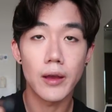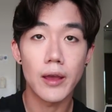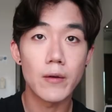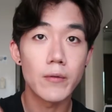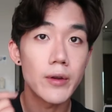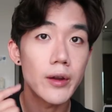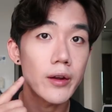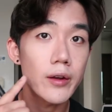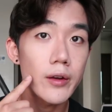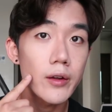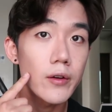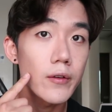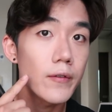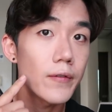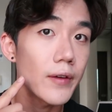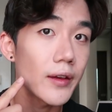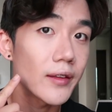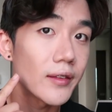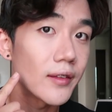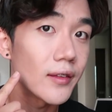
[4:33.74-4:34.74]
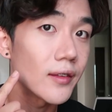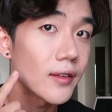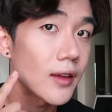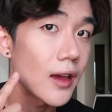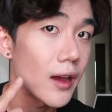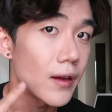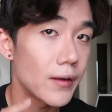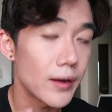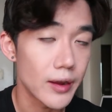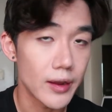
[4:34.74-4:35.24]
Okay, we're gonna go fix this
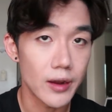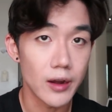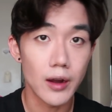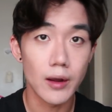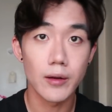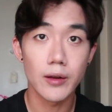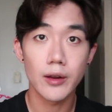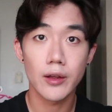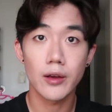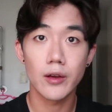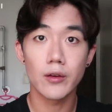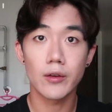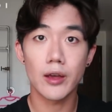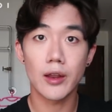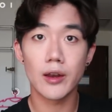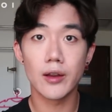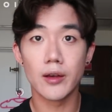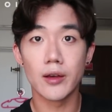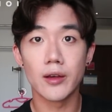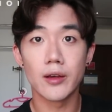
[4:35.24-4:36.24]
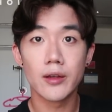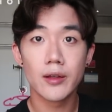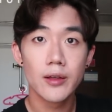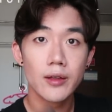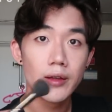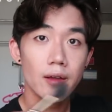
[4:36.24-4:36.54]
guy right here. I'm gonna go get a